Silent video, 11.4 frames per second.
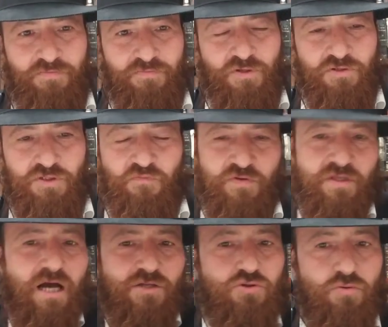Because if you're
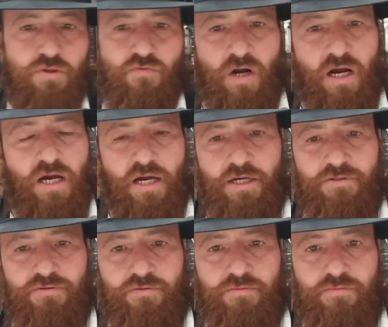not doing right,
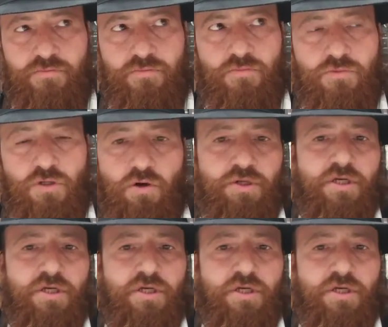you're only